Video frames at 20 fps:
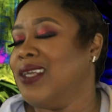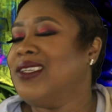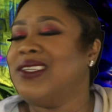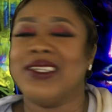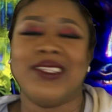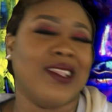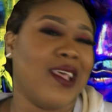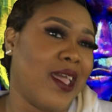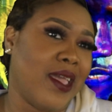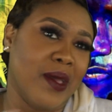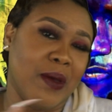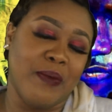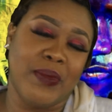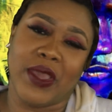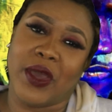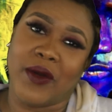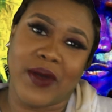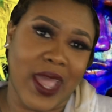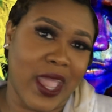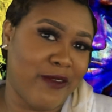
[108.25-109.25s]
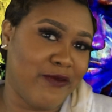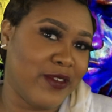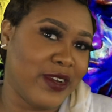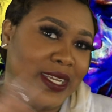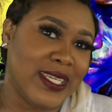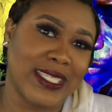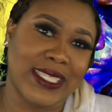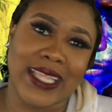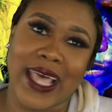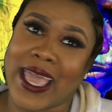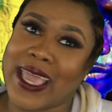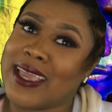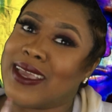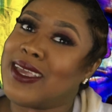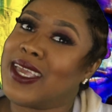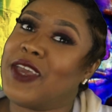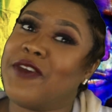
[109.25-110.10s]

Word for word: Just let him be okay for this. Like,